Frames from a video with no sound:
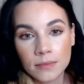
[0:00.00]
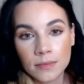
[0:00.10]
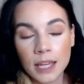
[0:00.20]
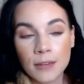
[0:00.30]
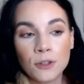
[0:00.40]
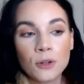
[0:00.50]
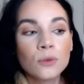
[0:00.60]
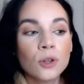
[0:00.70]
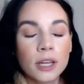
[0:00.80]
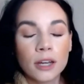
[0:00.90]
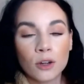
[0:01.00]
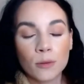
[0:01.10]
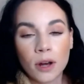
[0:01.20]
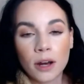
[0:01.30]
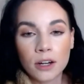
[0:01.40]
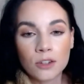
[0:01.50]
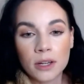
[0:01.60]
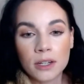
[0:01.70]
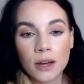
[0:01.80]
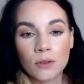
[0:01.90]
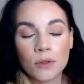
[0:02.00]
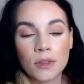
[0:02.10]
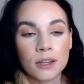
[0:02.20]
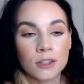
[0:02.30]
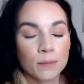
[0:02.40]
If you look at your product right now and you think it's